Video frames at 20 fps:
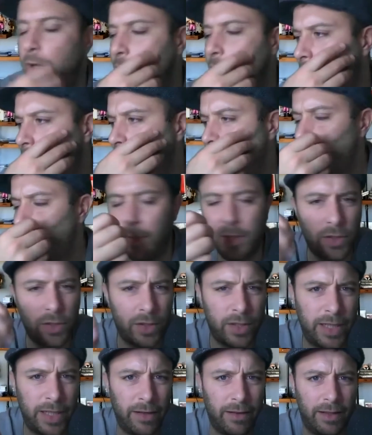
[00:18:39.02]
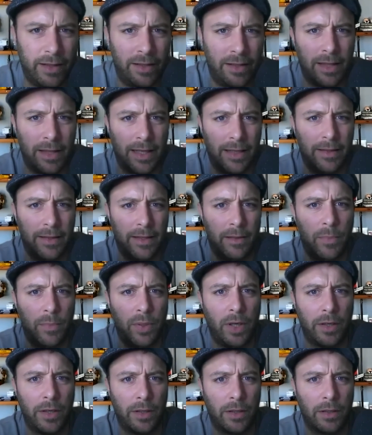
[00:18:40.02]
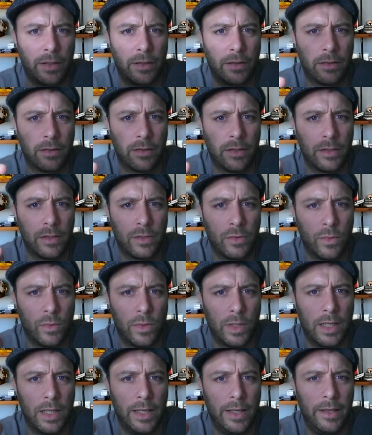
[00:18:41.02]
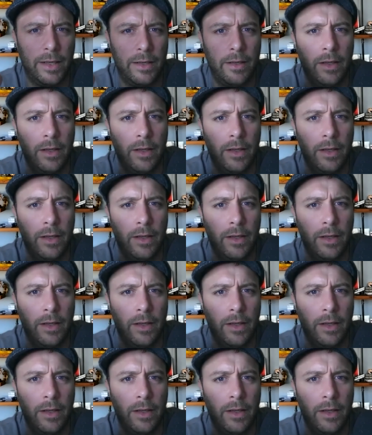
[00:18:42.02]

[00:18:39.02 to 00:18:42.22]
Let, let me just steer into that their product, just so we're clear.